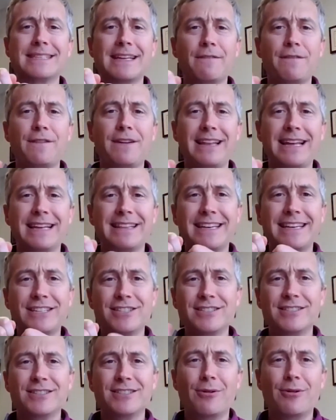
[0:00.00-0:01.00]
They feel like they
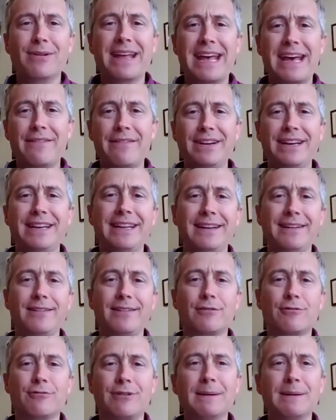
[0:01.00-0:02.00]
just don't have any
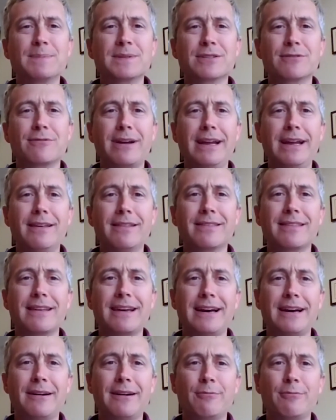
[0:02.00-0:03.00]
grip strength,
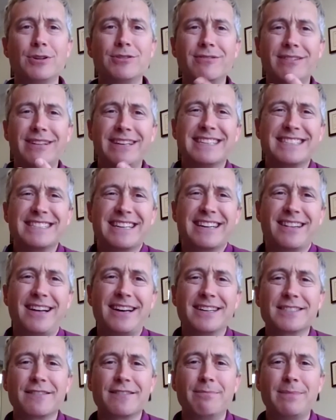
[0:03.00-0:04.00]
which is
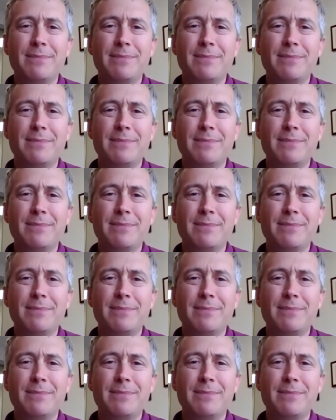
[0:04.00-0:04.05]
awesome.